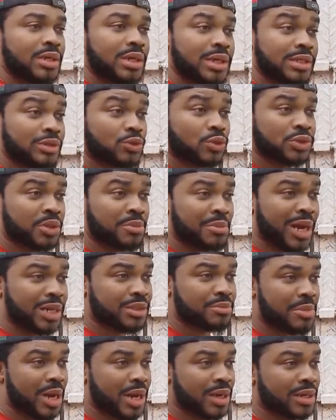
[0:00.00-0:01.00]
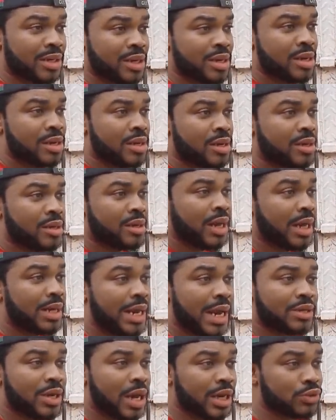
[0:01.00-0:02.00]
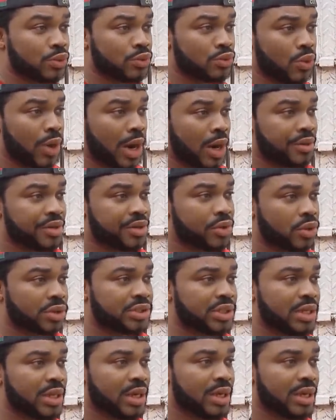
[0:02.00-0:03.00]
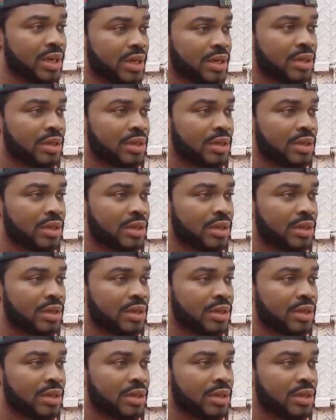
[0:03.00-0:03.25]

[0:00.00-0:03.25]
It was a madman. I don't know how he got in here.